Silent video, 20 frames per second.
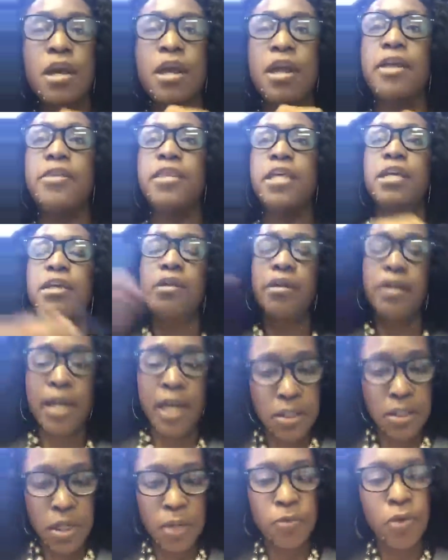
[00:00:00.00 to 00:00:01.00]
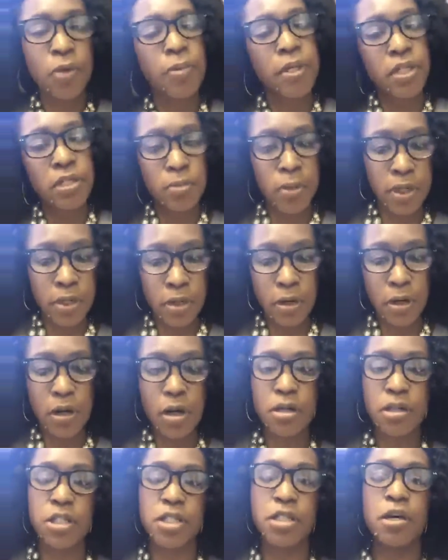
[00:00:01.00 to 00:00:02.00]
and then next week will be Twitter.
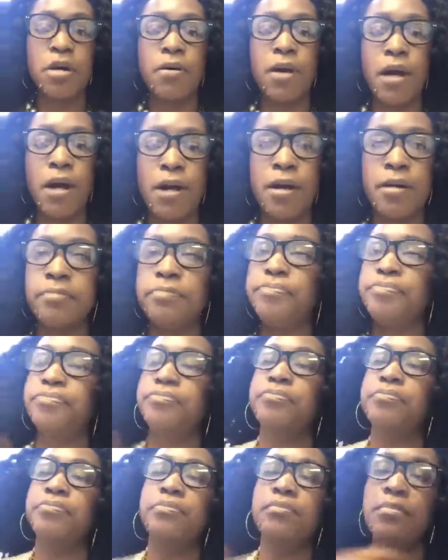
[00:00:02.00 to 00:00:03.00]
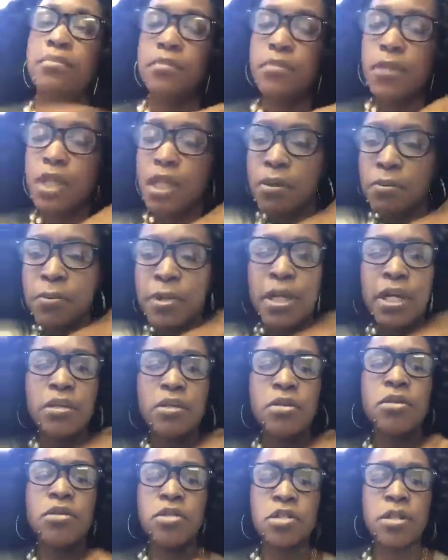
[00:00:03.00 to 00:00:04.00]
So
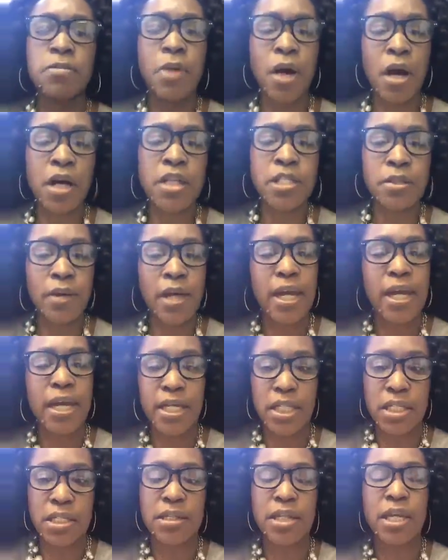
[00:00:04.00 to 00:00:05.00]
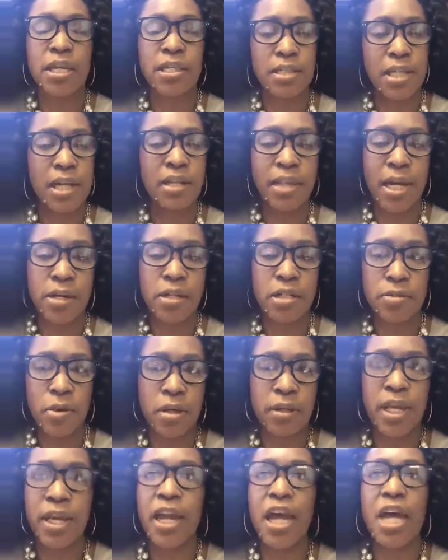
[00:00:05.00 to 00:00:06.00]
but YouTube also has things like that as
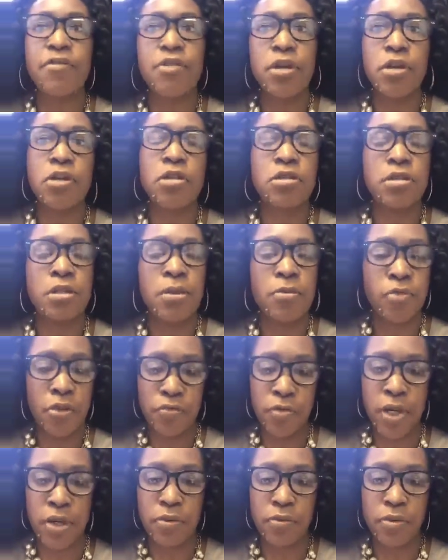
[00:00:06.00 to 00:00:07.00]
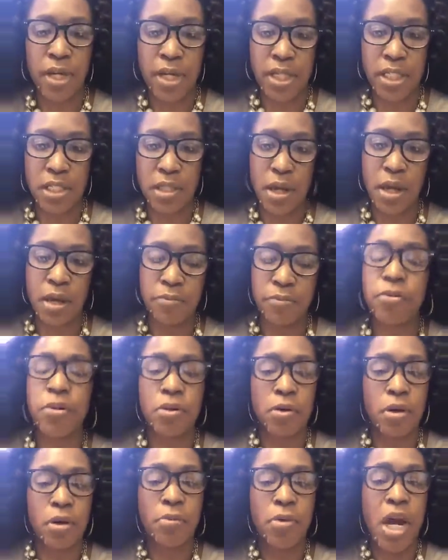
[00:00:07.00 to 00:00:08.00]
well. They have a YouTube for fundraise
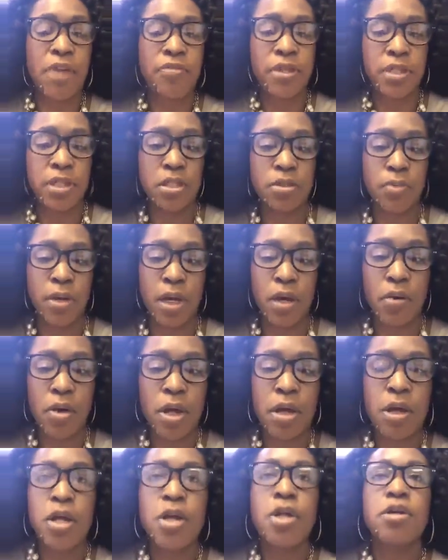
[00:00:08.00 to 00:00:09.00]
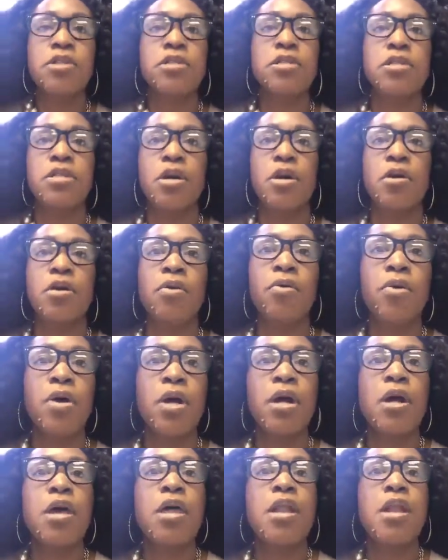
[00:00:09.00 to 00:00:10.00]
for nonprofits as well. So
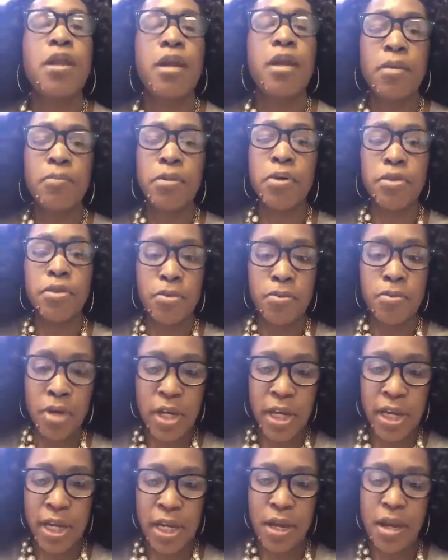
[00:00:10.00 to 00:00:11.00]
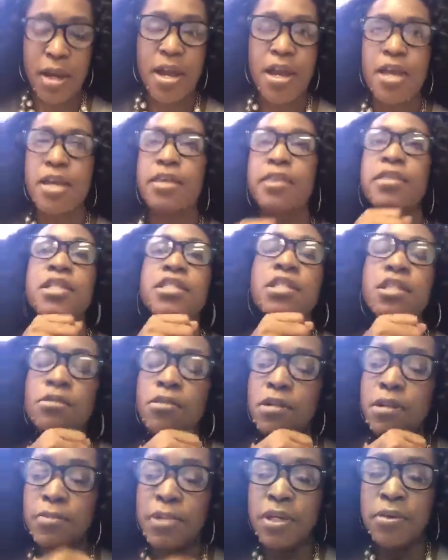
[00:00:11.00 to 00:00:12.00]
number three, this is
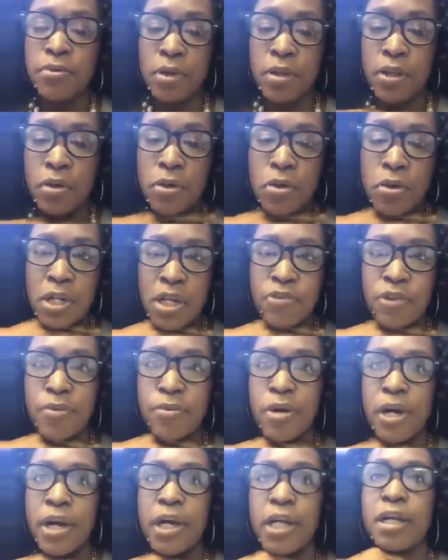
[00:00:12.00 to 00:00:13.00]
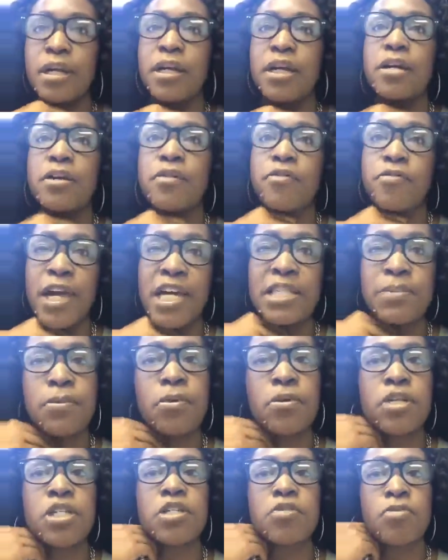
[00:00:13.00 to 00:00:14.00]
going to be really cool, everyone.
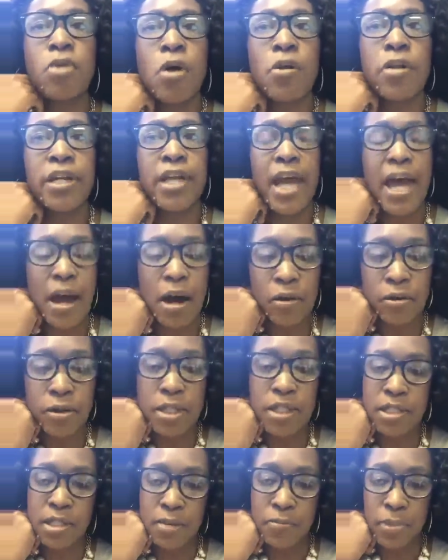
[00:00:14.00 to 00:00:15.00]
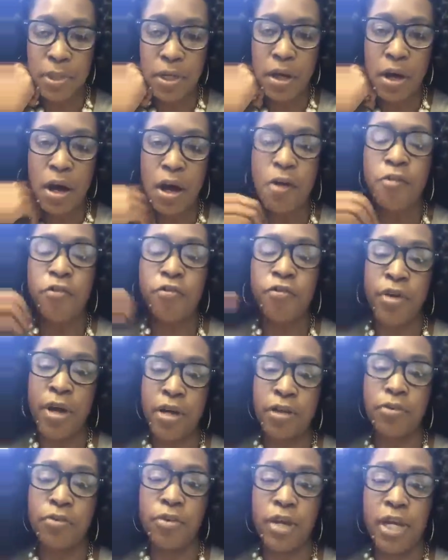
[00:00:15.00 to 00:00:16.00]
Facebook is rolling out something called
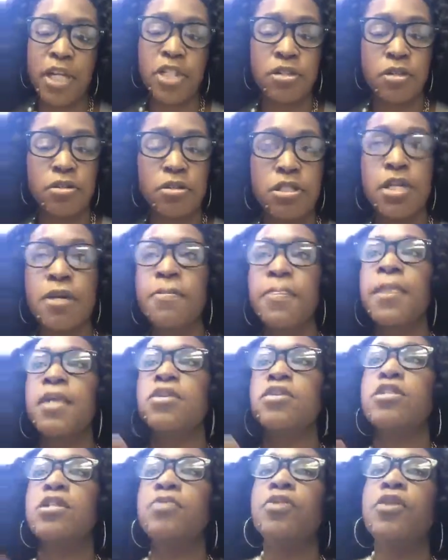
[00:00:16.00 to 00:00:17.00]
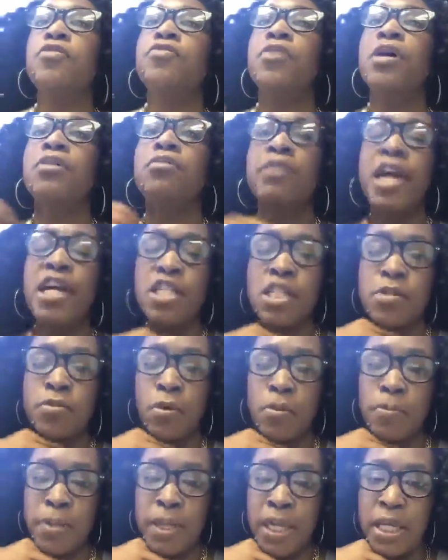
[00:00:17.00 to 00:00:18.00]
Fundraisers. So what Fundraisers
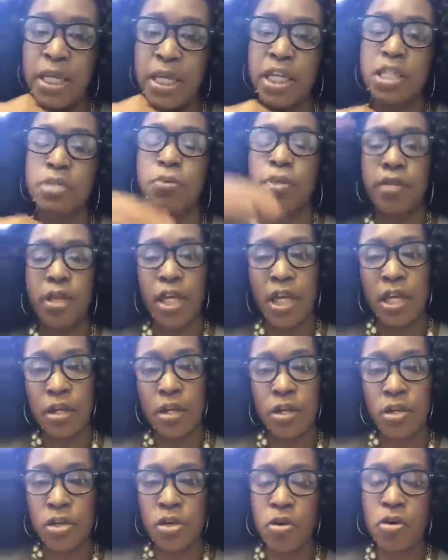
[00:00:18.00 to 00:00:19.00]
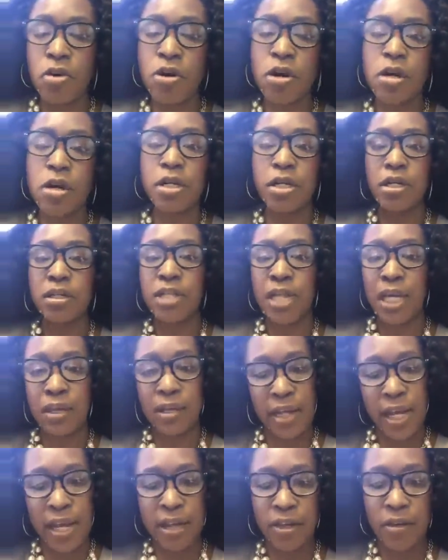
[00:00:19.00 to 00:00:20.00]
will be is within your
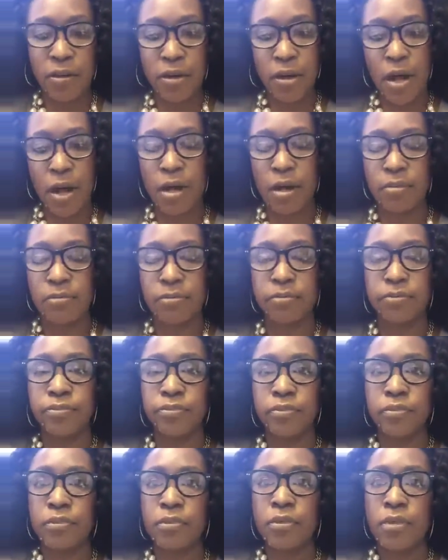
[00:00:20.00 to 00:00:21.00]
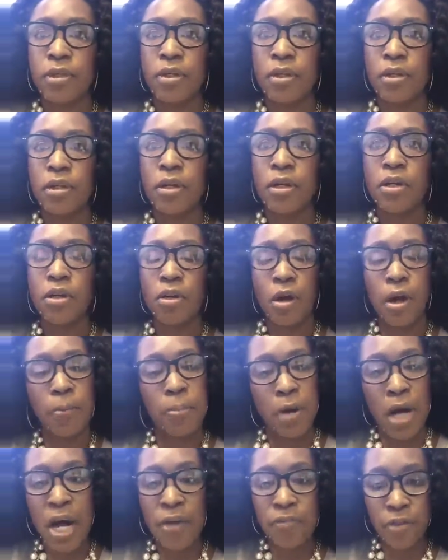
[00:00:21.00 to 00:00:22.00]
dedicated
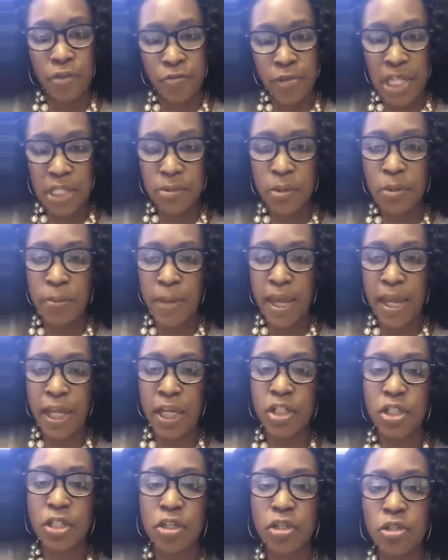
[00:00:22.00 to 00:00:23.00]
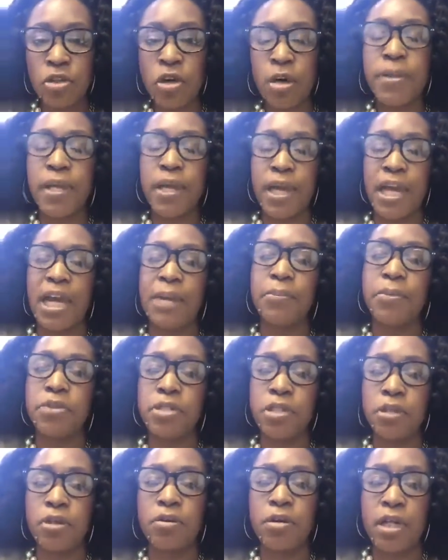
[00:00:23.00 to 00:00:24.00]
nonprofit Facebook page, you'll be able
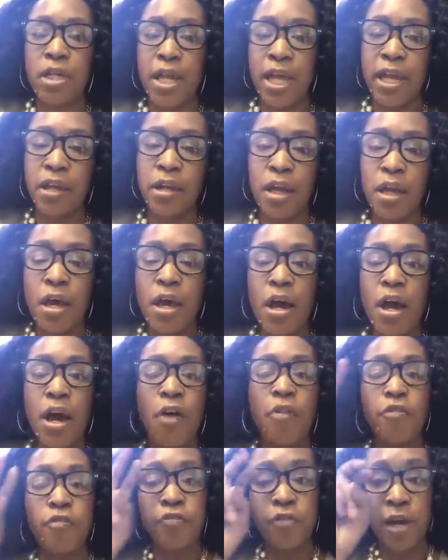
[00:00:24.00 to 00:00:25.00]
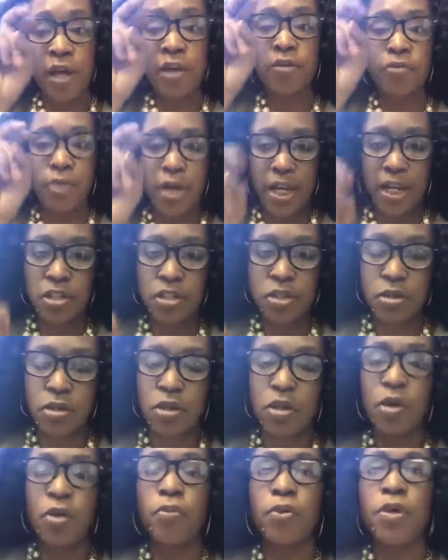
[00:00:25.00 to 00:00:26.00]
to create a
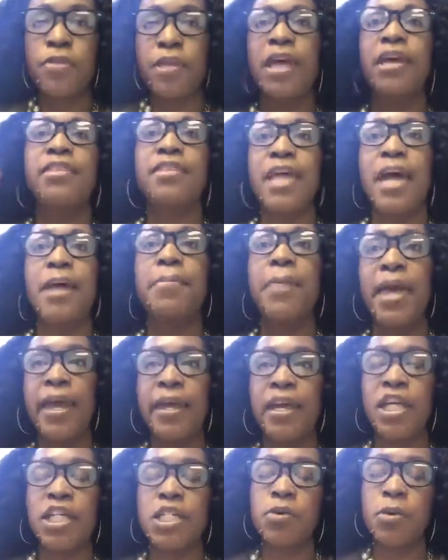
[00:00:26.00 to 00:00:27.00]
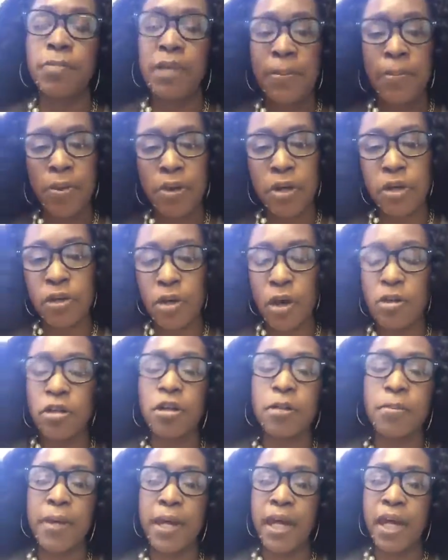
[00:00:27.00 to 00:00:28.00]
fundraiser within that page where people can go to
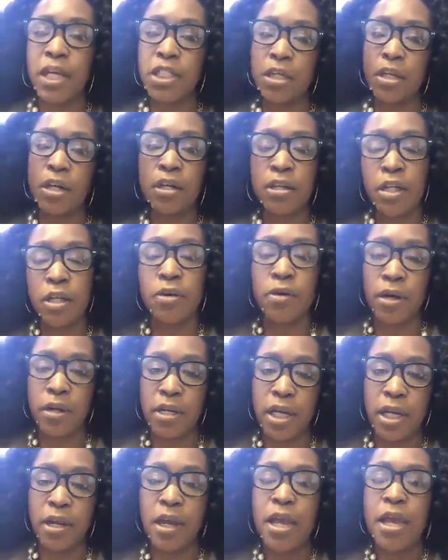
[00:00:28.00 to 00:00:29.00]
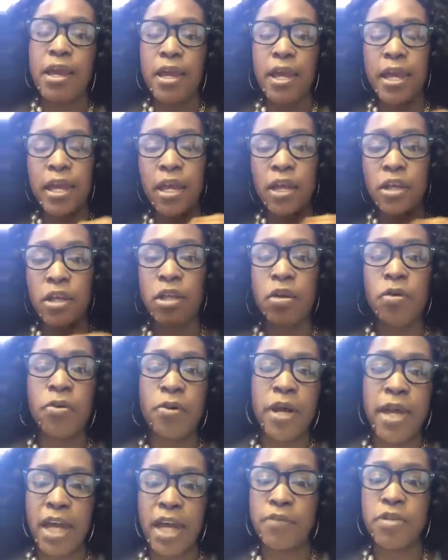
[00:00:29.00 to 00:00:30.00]
your page and click on it, and you
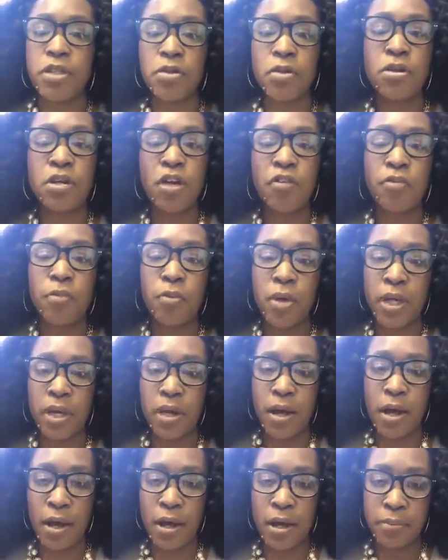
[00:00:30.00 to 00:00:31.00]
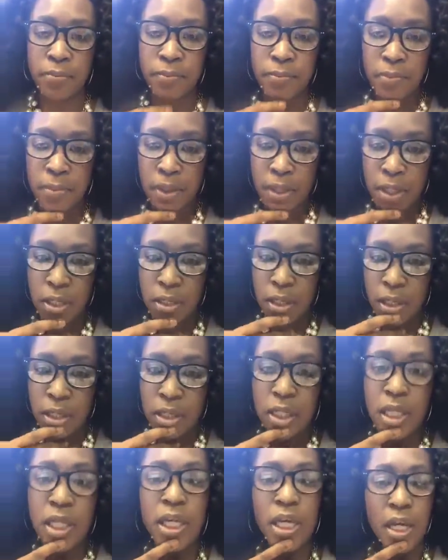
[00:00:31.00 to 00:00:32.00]
will have sort of what
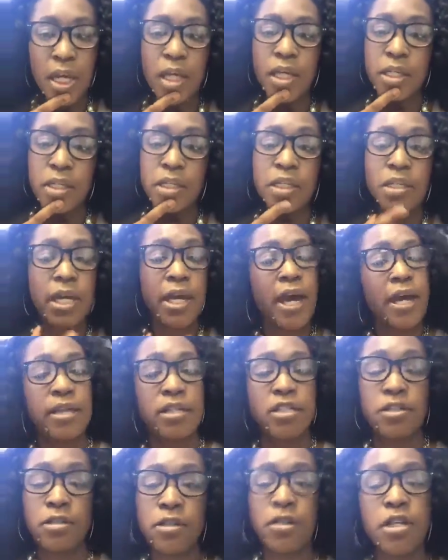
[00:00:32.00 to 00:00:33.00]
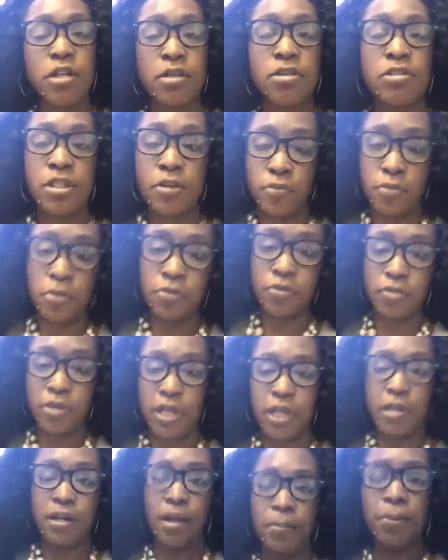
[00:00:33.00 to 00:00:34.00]
yes, you could use it for
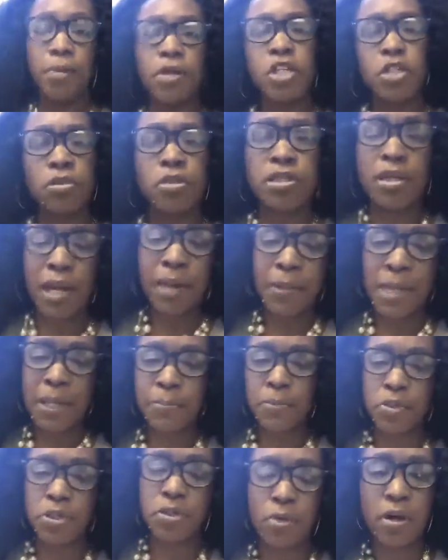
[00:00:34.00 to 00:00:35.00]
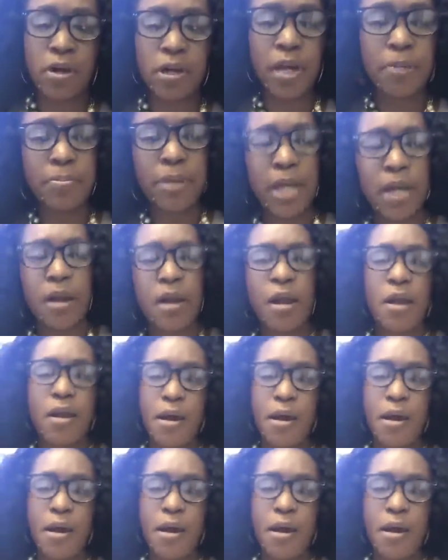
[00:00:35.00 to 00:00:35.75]
Flint. I'm pretty sure there's a lot of people doing it, but